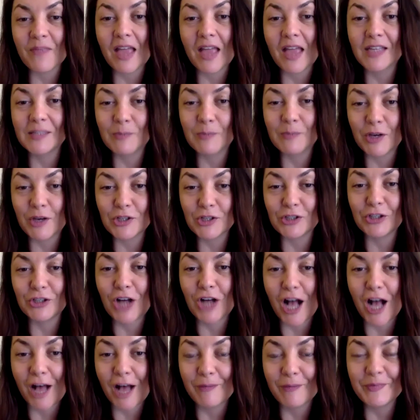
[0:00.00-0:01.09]
special
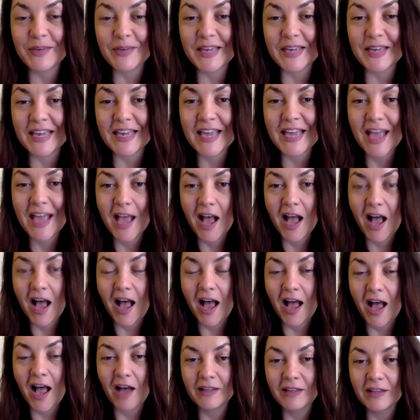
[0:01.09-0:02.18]
copy
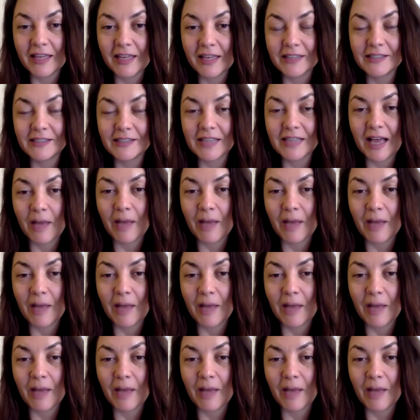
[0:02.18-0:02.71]
that